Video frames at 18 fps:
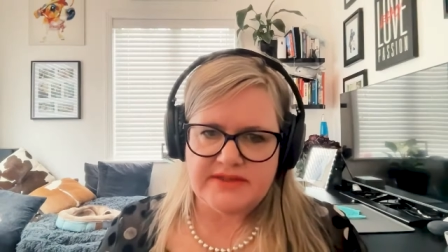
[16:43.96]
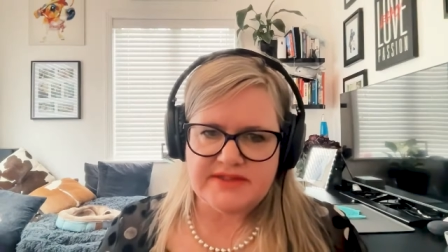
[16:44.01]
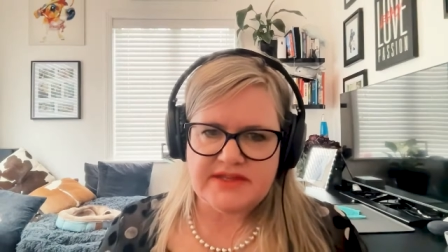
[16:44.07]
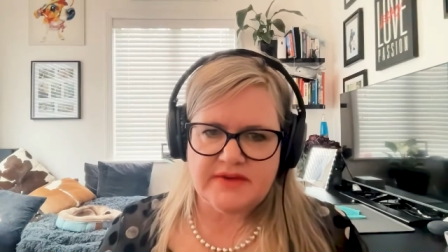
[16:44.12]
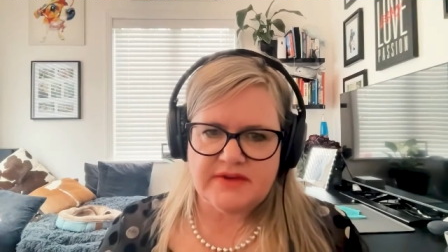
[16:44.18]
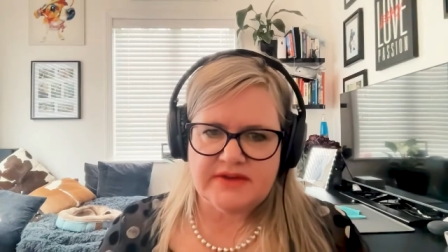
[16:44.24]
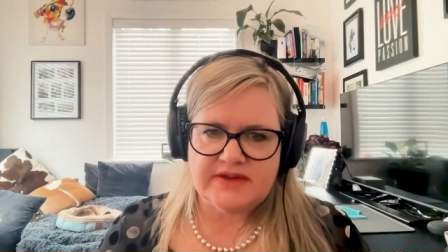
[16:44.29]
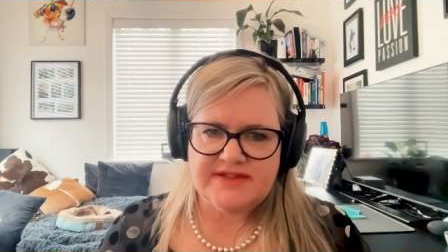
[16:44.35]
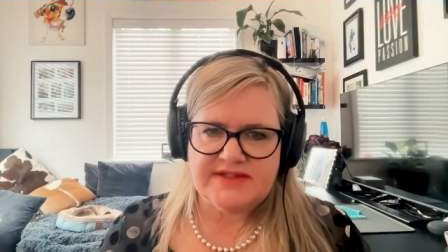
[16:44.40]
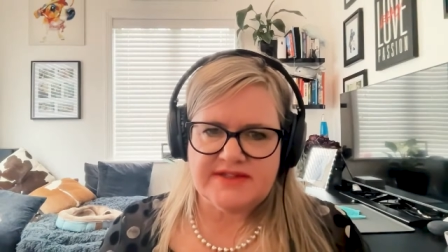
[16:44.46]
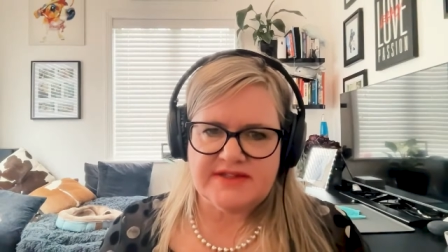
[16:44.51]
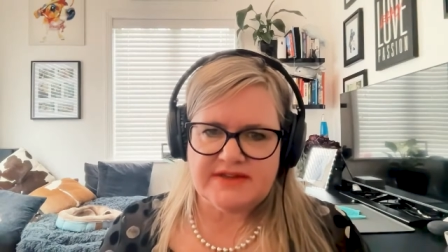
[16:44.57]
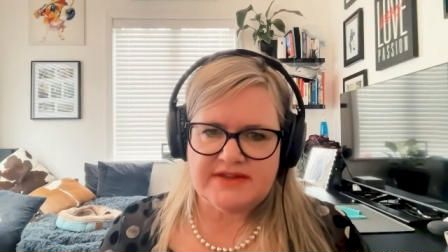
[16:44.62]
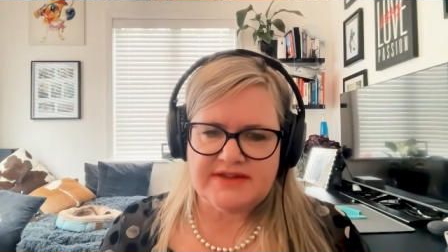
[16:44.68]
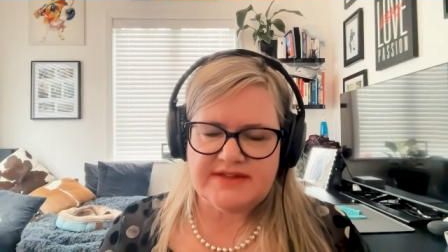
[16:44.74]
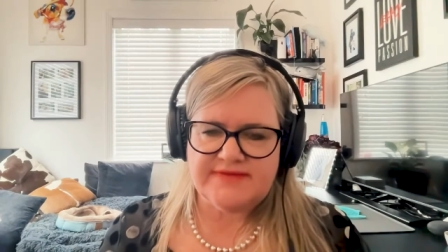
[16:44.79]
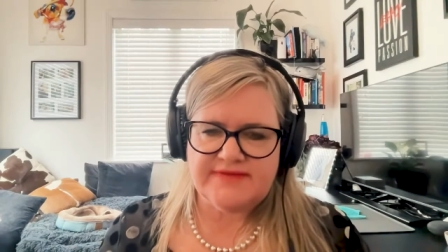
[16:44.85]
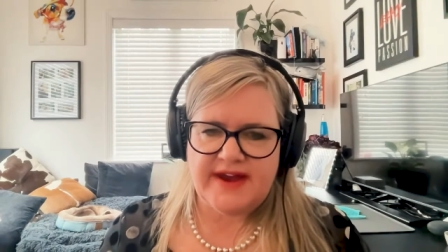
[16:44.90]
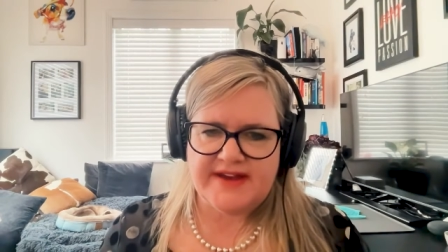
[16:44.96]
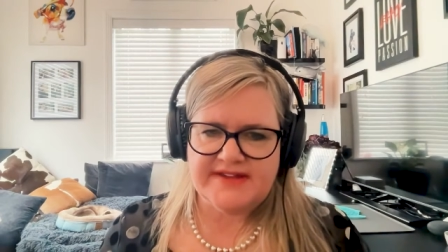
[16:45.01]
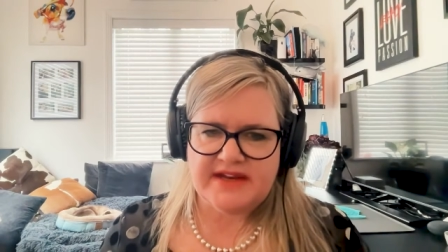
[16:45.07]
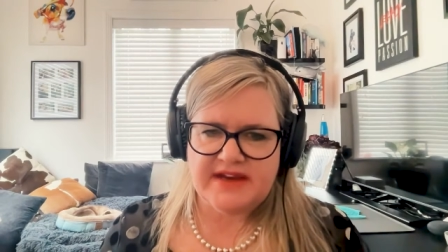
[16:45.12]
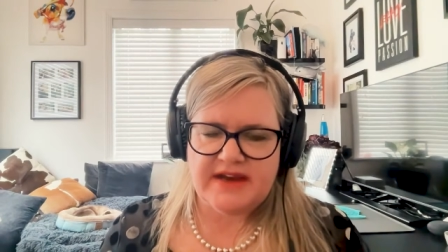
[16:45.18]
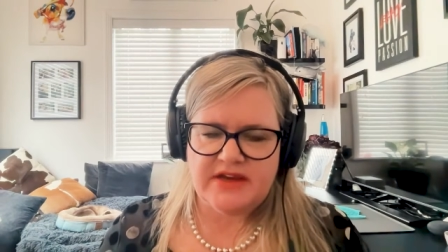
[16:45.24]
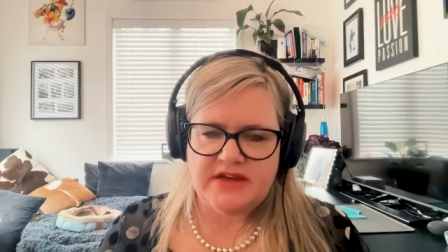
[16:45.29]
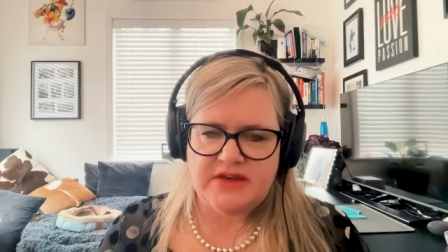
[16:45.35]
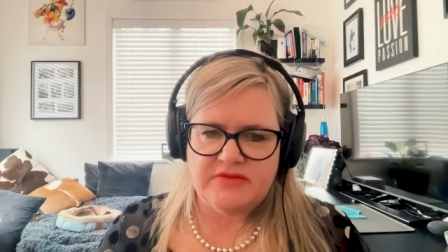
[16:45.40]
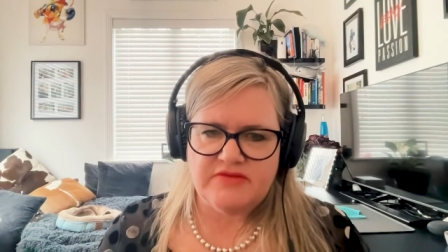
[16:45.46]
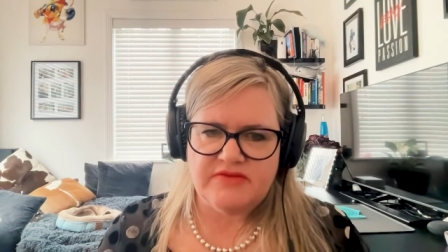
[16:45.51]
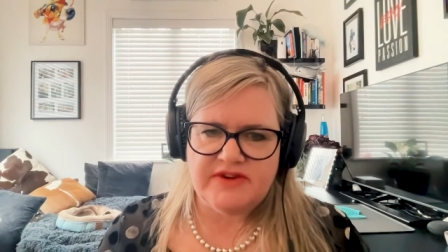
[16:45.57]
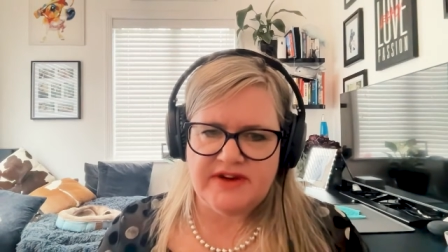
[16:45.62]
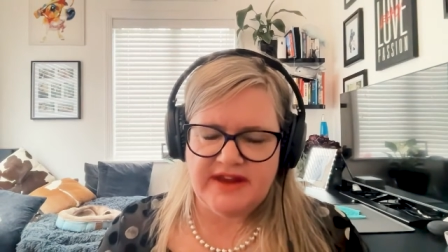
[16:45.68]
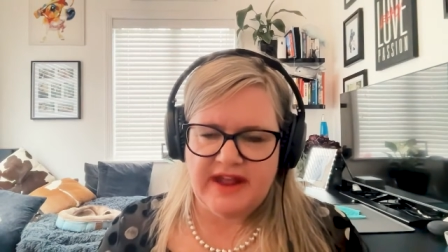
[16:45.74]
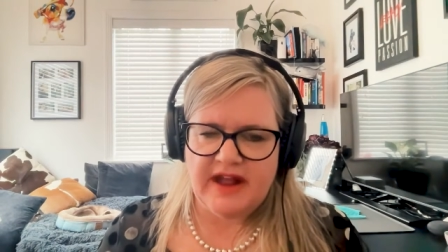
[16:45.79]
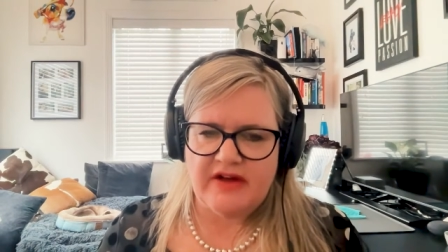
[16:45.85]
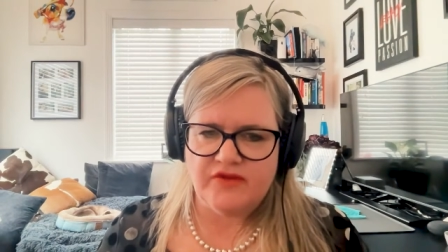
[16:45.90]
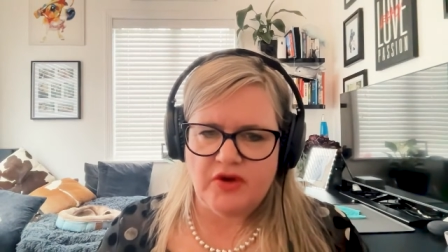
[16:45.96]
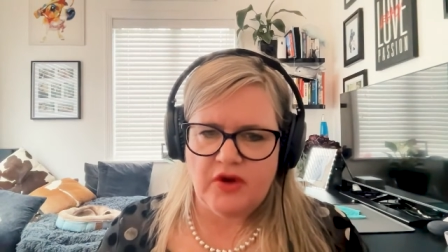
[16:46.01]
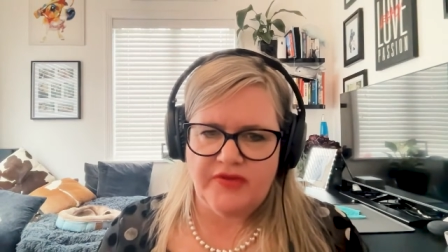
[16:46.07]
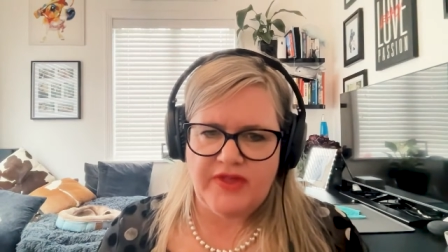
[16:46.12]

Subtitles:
So it is fascinating. You really have got